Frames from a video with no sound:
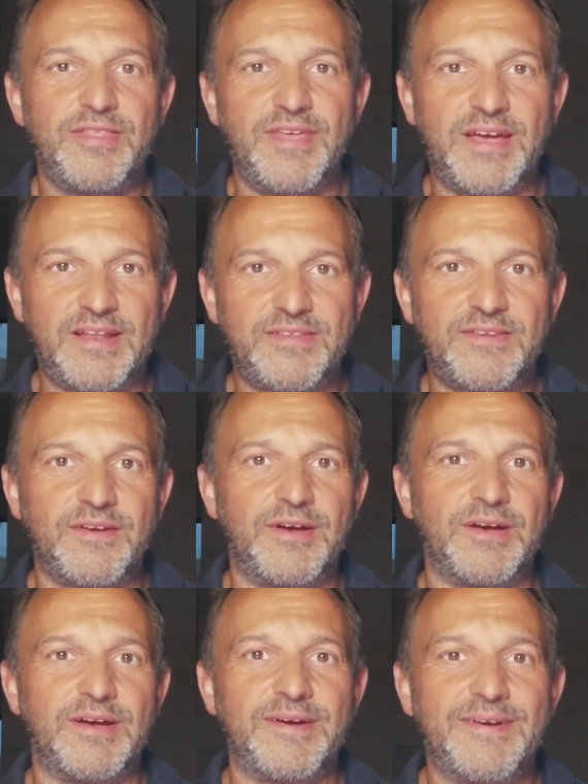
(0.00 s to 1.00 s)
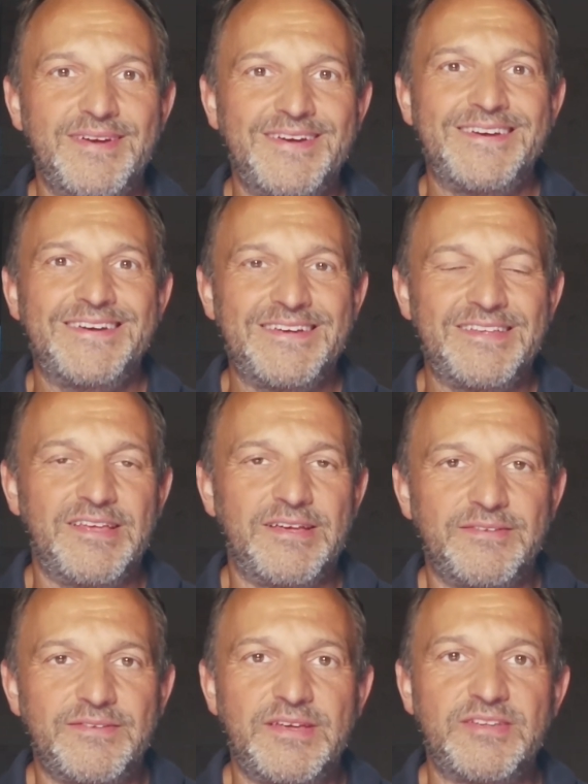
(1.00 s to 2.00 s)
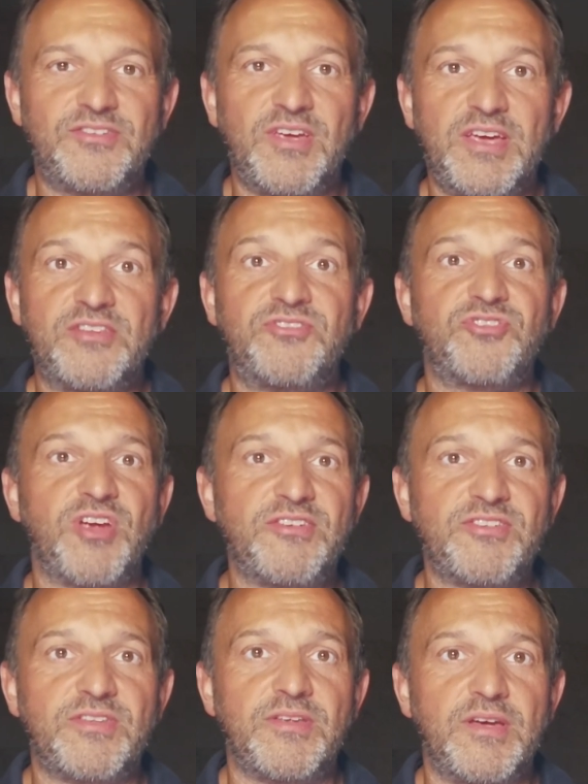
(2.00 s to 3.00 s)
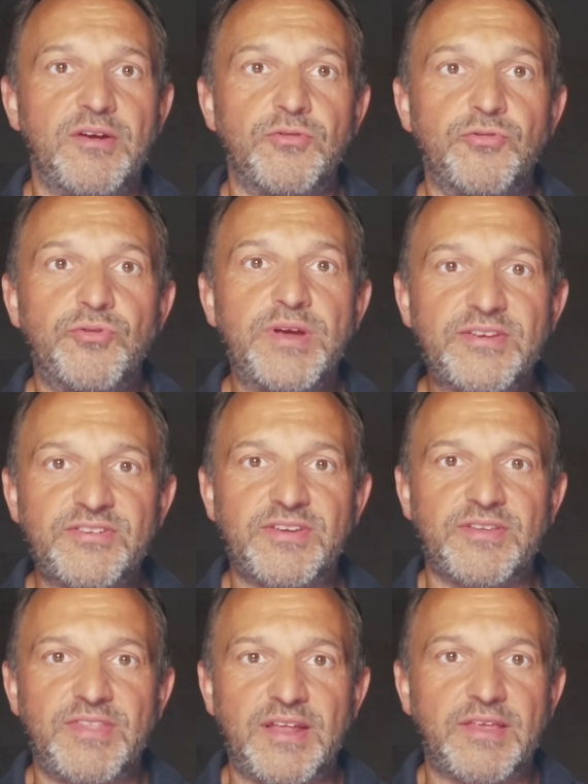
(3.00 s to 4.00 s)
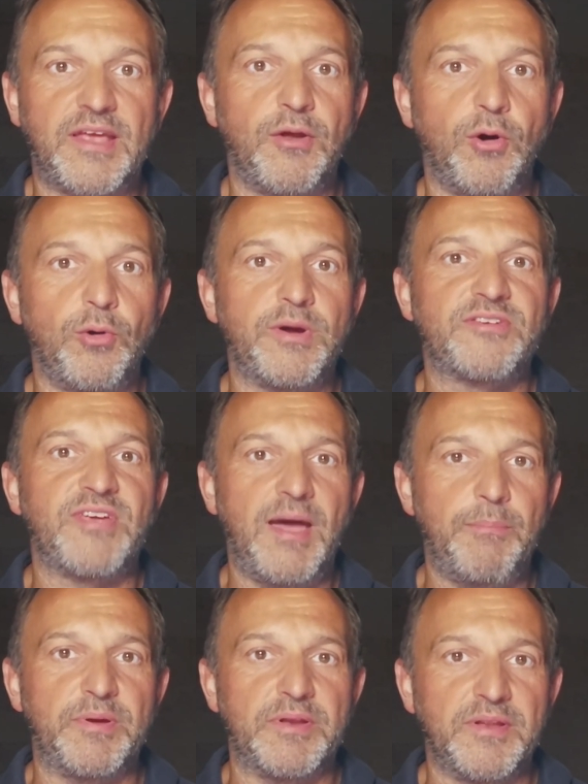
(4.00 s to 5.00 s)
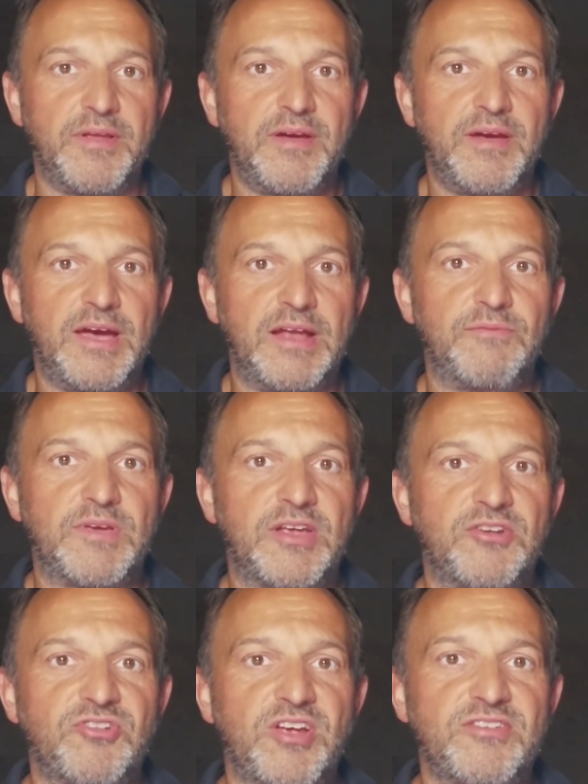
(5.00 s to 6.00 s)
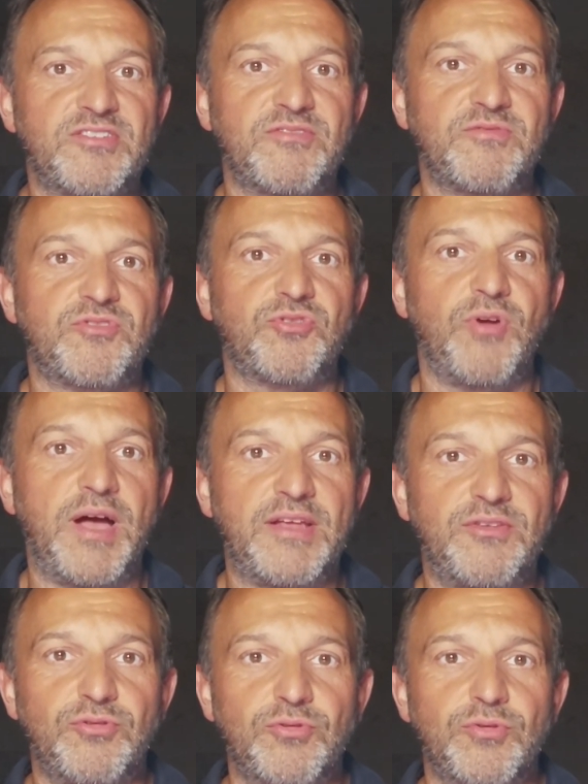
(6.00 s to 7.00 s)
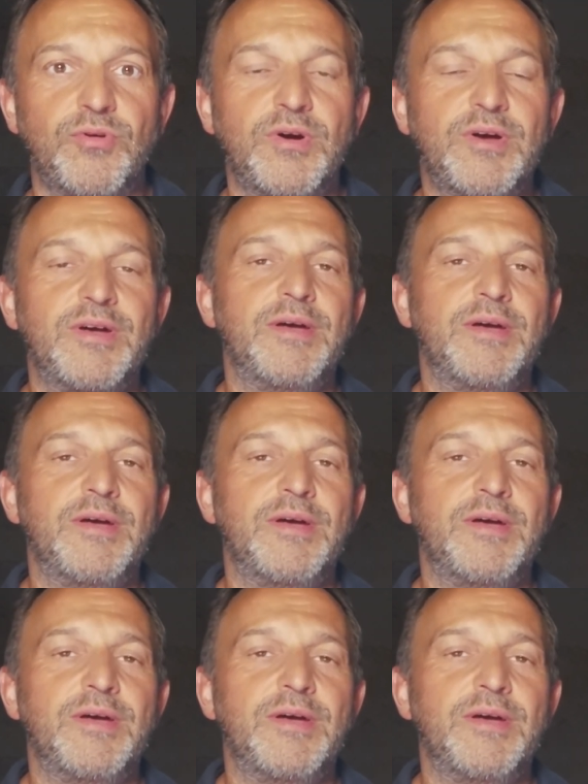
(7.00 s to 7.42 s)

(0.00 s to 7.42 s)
That it's just a risk that can always happen, and we can just try to